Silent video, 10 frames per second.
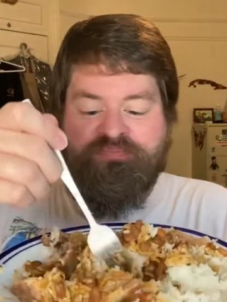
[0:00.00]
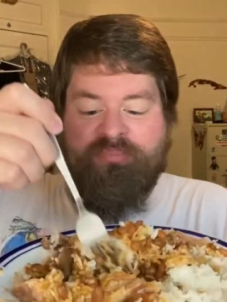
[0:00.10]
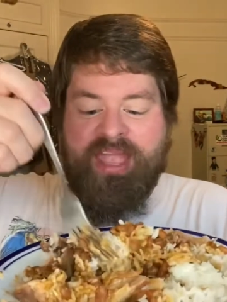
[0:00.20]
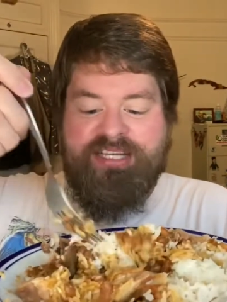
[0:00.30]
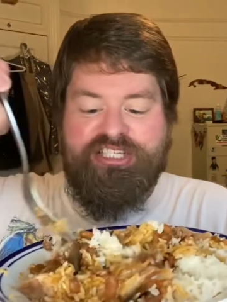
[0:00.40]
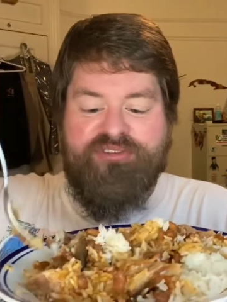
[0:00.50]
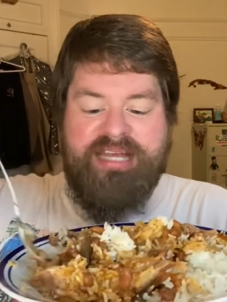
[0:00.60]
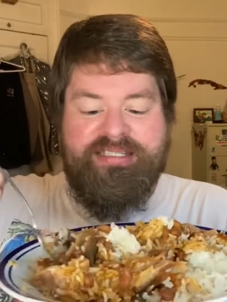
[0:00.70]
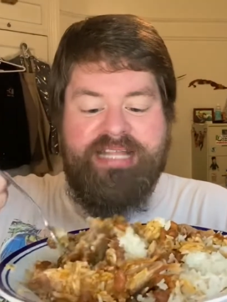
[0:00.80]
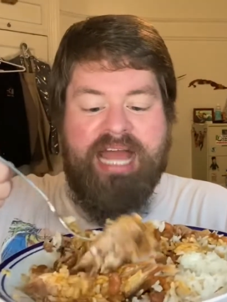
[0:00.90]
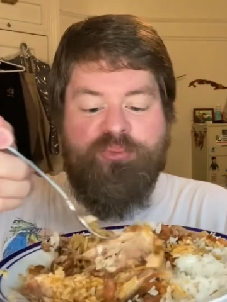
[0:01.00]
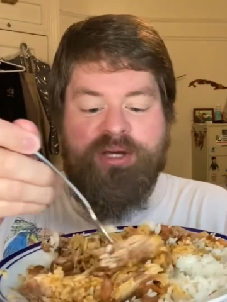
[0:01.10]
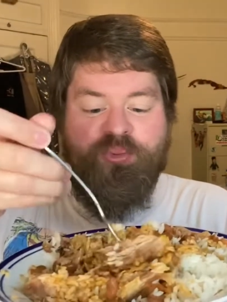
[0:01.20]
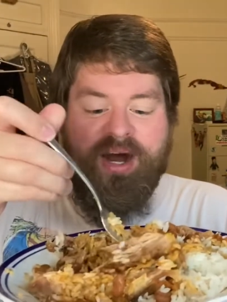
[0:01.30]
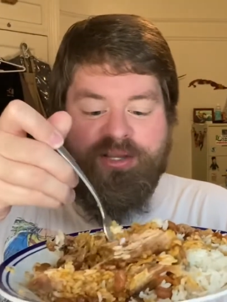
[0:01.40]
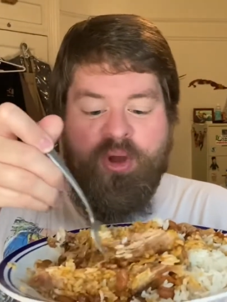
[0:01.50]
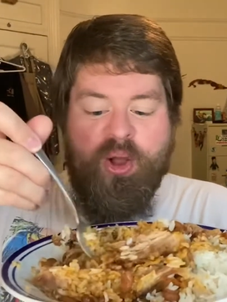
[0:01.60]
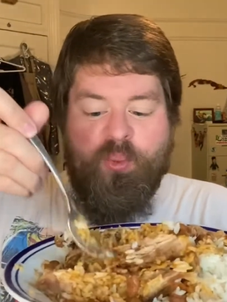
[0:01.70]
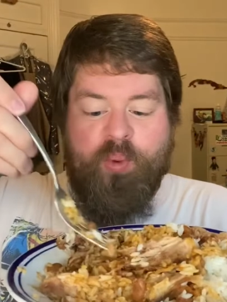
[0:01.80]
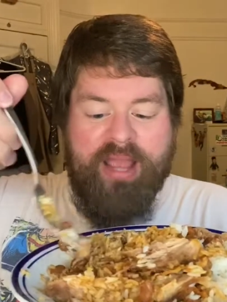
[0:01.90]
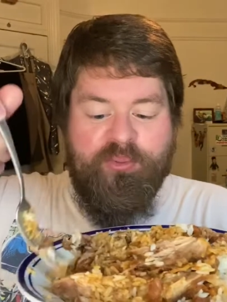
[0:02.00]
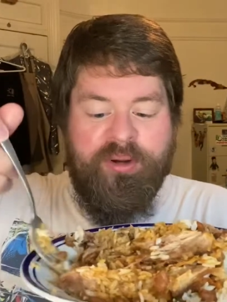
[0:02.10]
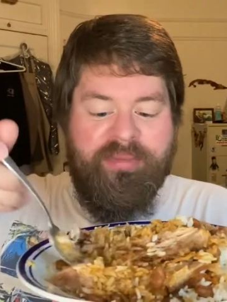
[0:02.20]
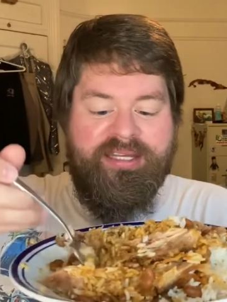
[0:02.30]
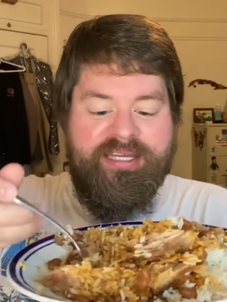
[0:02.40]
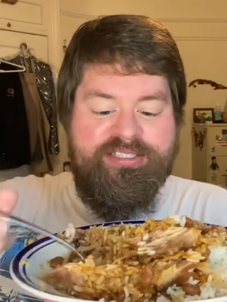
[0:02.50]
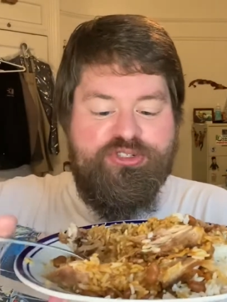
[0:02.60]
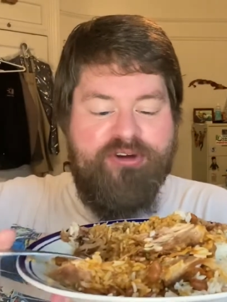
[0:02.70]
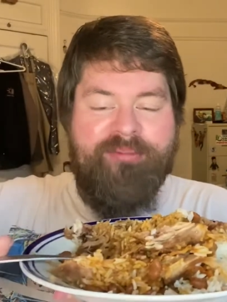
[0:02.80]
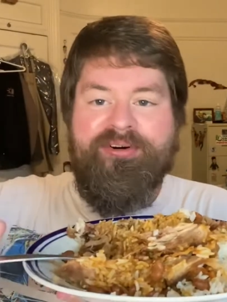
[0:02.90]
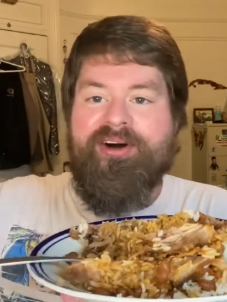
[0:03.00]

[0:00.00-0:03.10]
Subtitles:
and she writes 911, white woman in trouble,